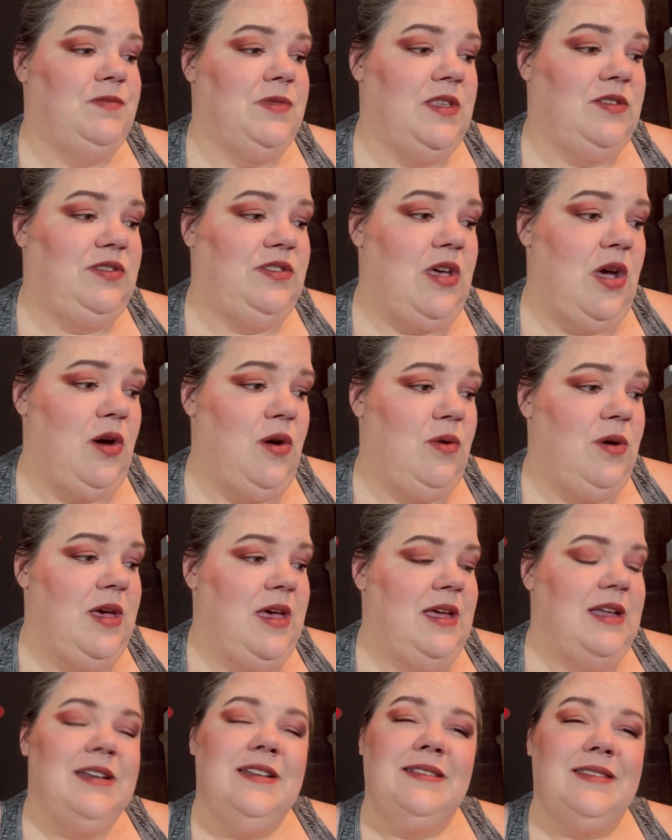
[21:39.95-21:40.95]
So
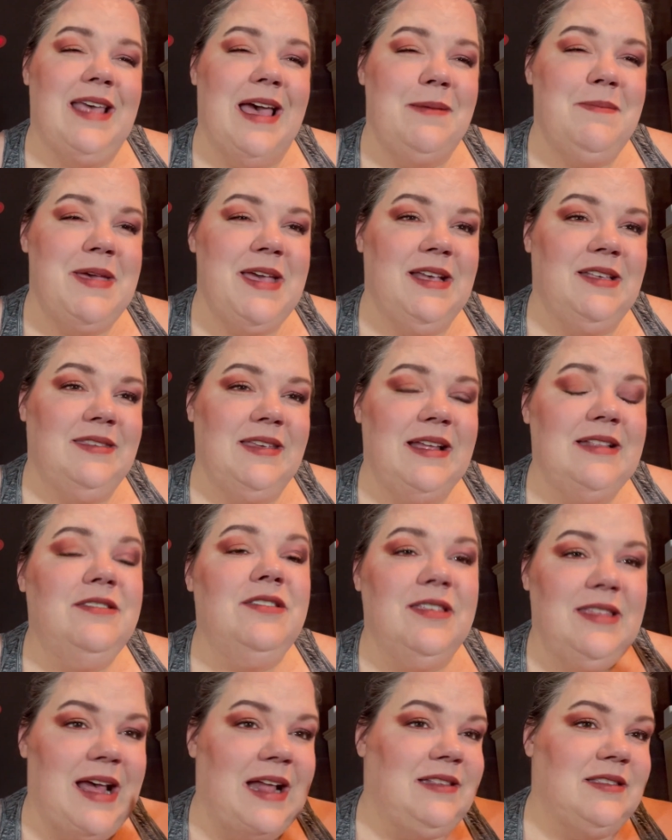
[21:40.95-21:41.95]
does that make sense?
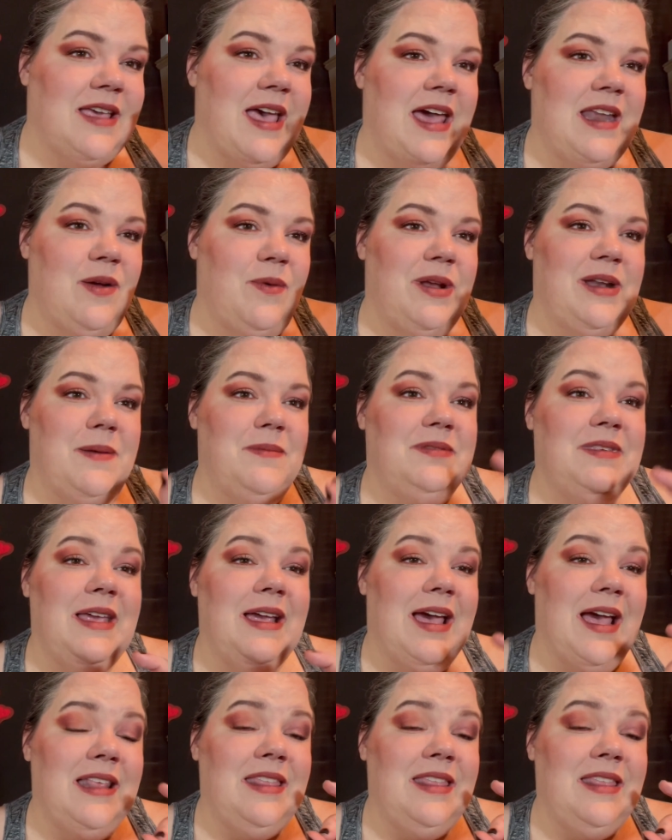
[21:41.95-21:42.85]
So that's kind of what I'm saying.